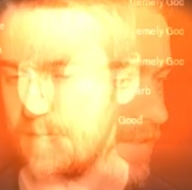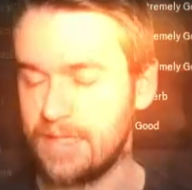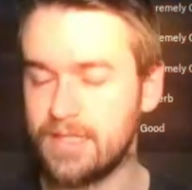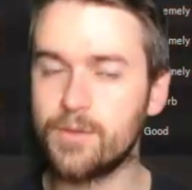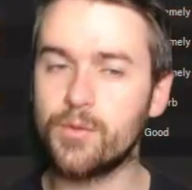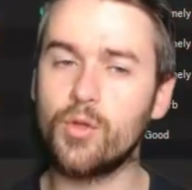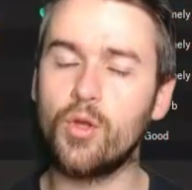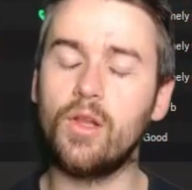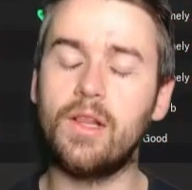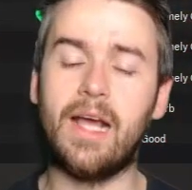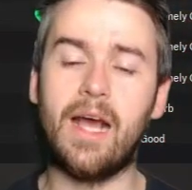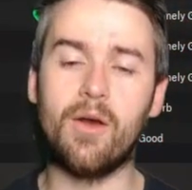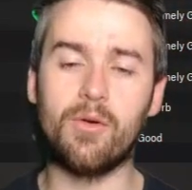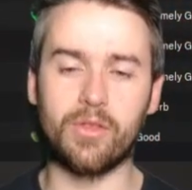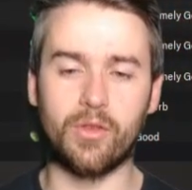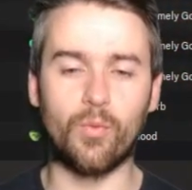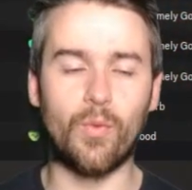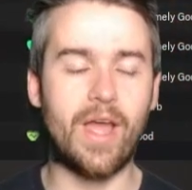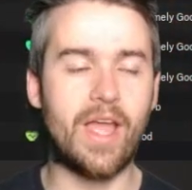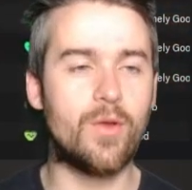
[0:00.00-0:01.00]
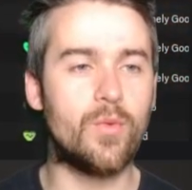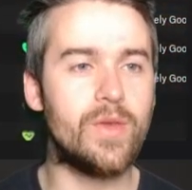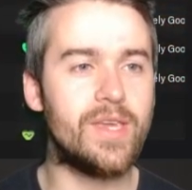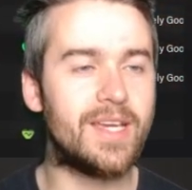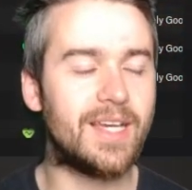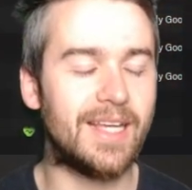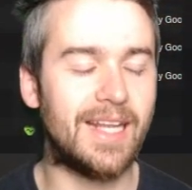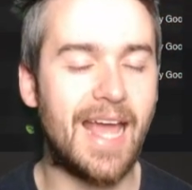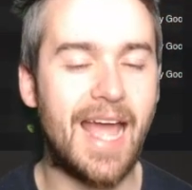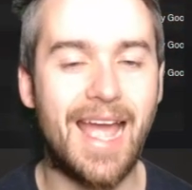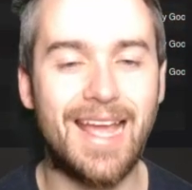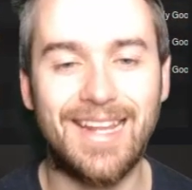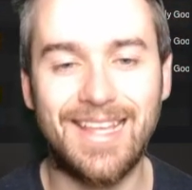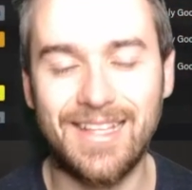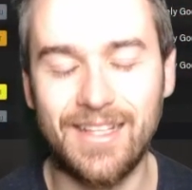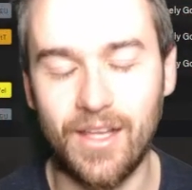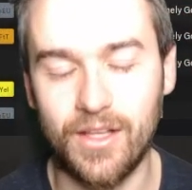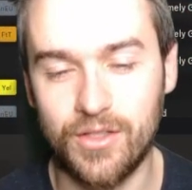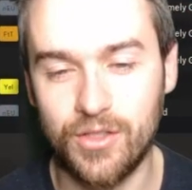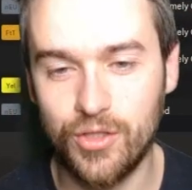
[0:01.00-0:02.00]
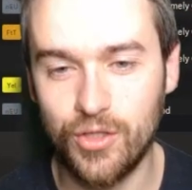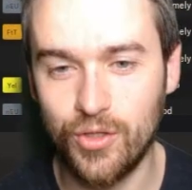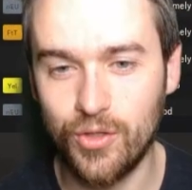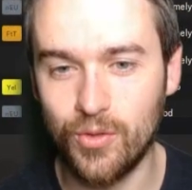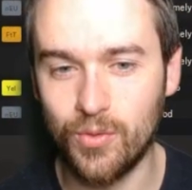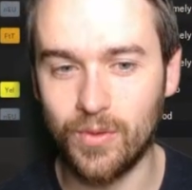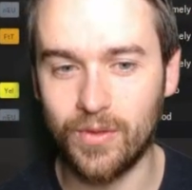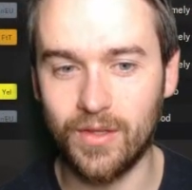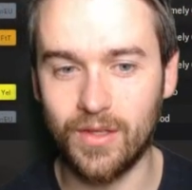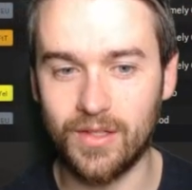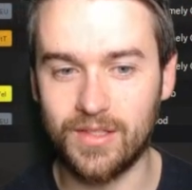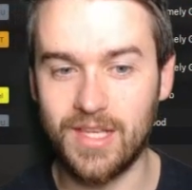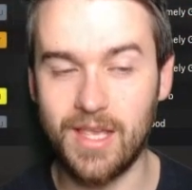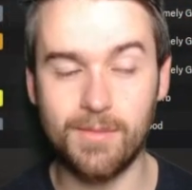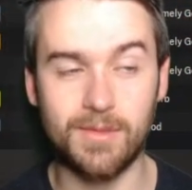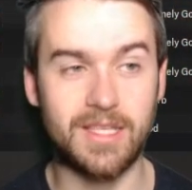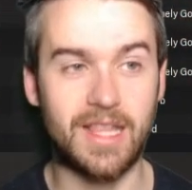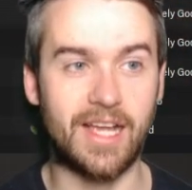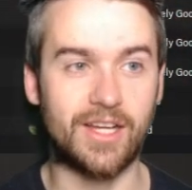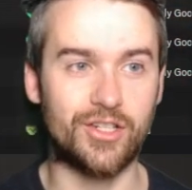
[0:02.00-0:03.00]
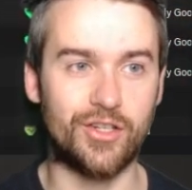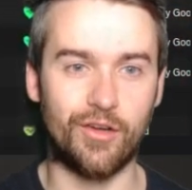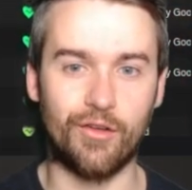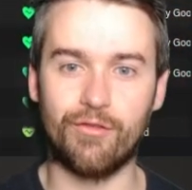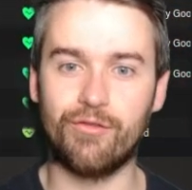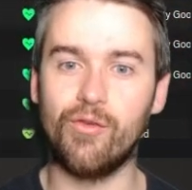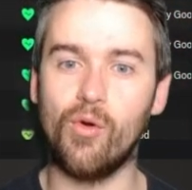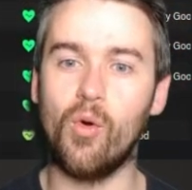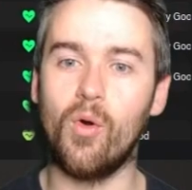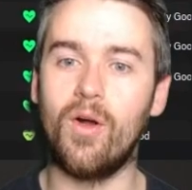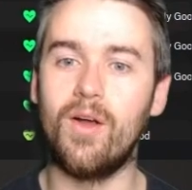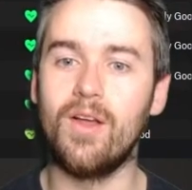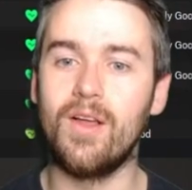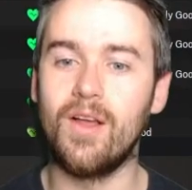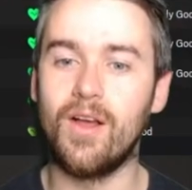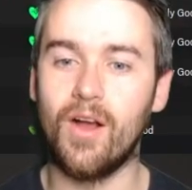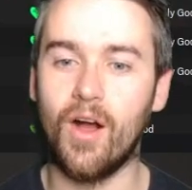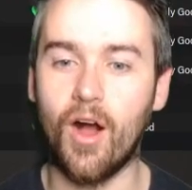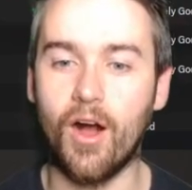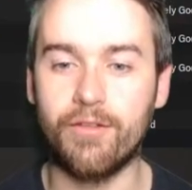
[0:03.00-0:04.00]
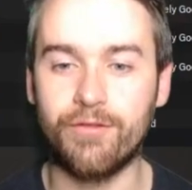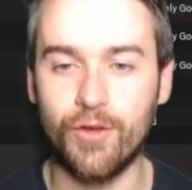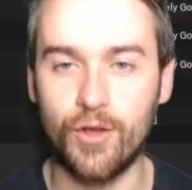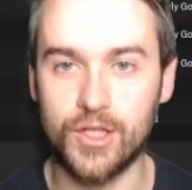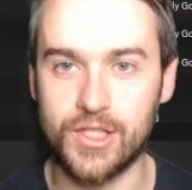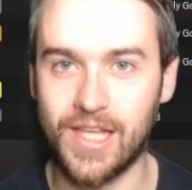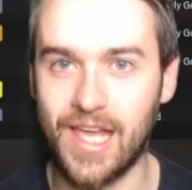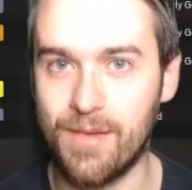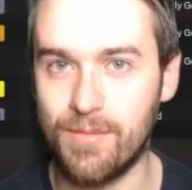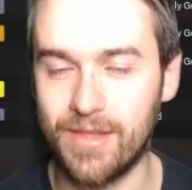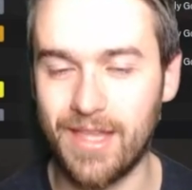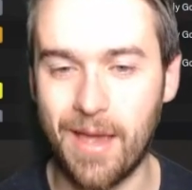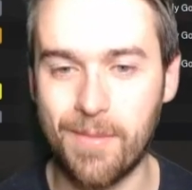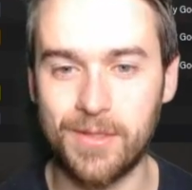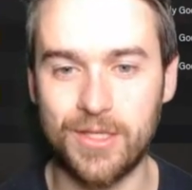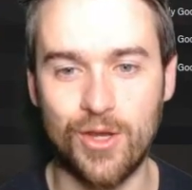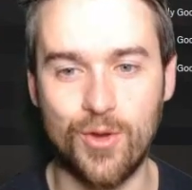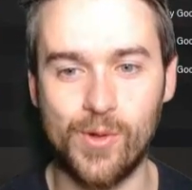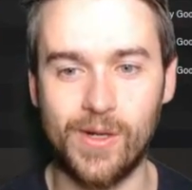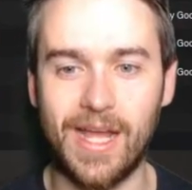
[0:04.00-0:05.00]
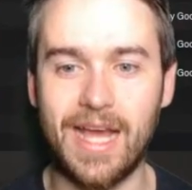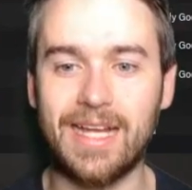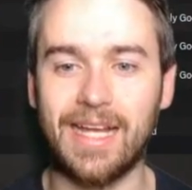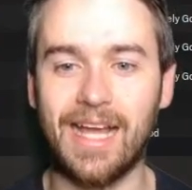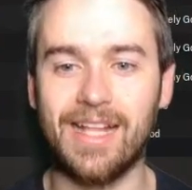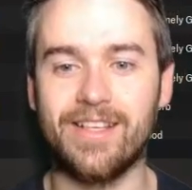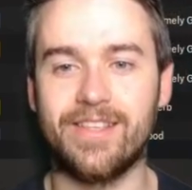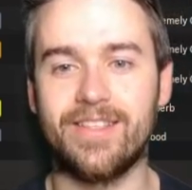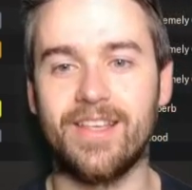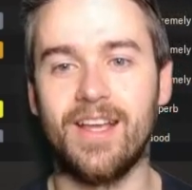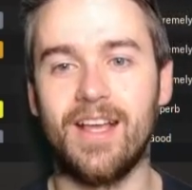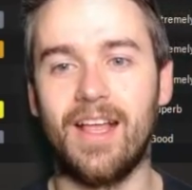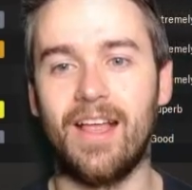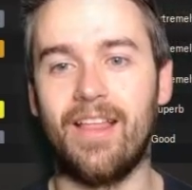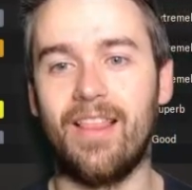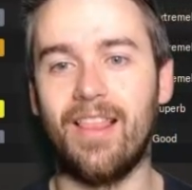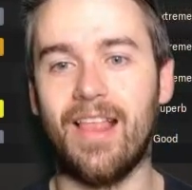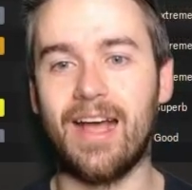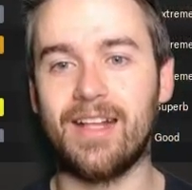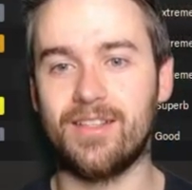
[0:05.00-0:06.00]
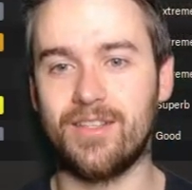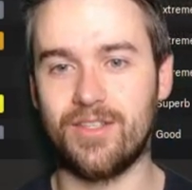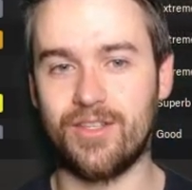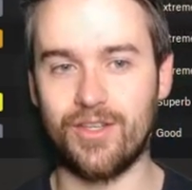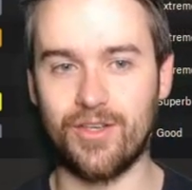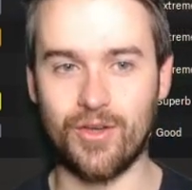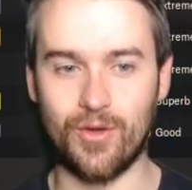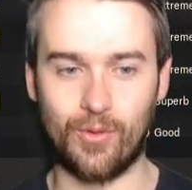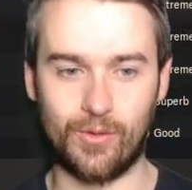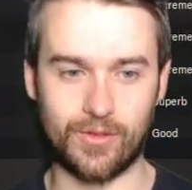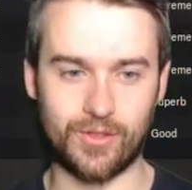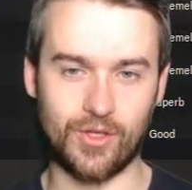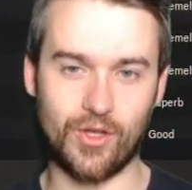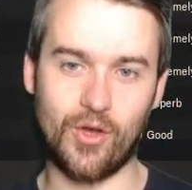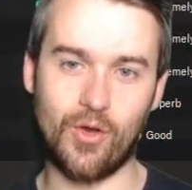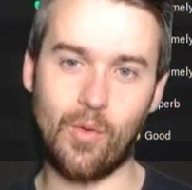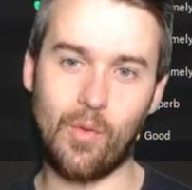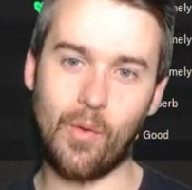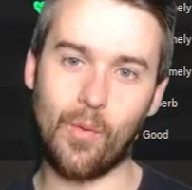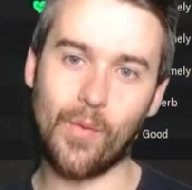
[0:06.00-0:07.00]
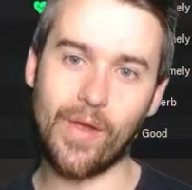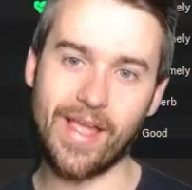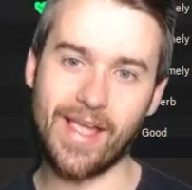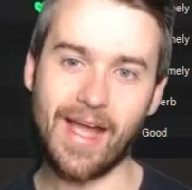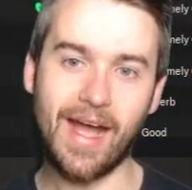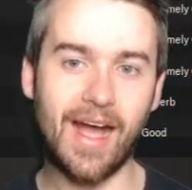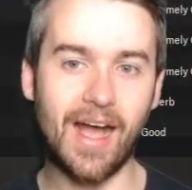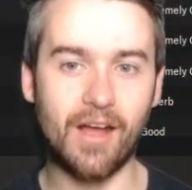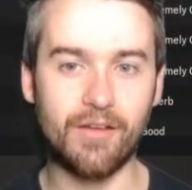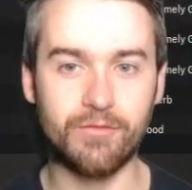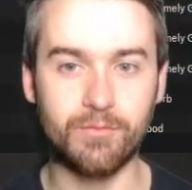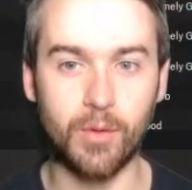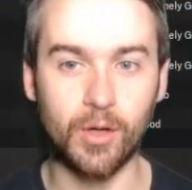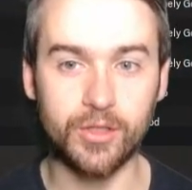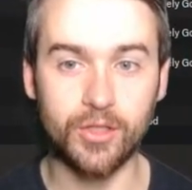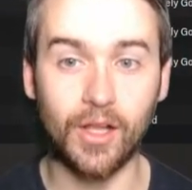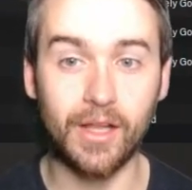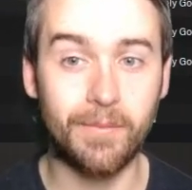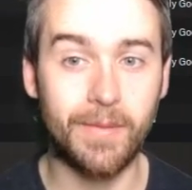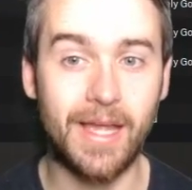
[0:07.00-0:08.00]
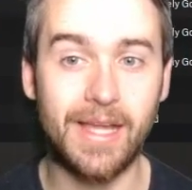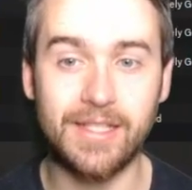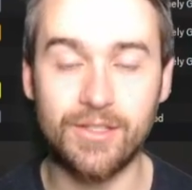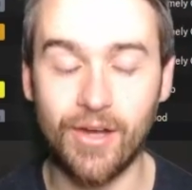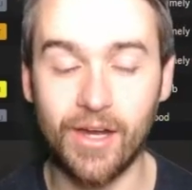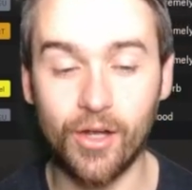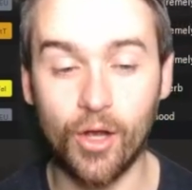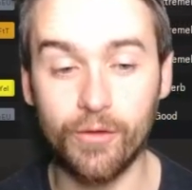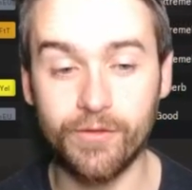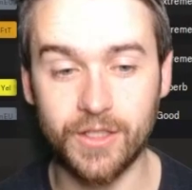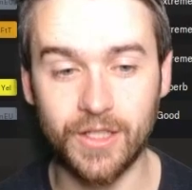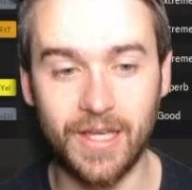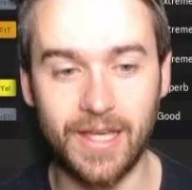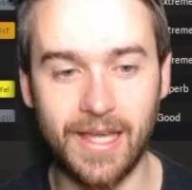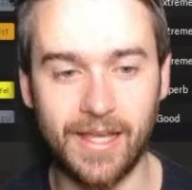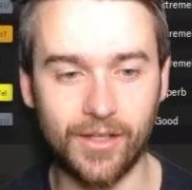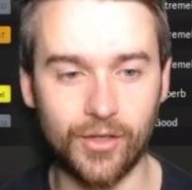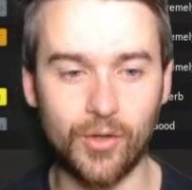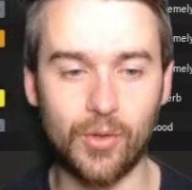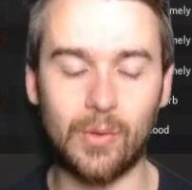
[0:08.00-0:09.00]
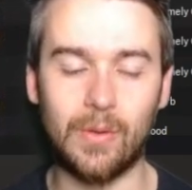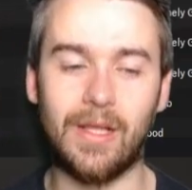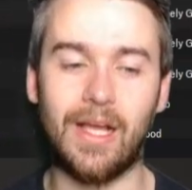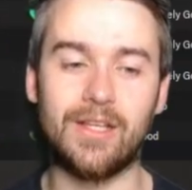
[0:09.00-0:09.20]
With all that out the way, we can head into the team selection for our first game of the episode against Lazio. So we have Bartolomei Dragowski in goal.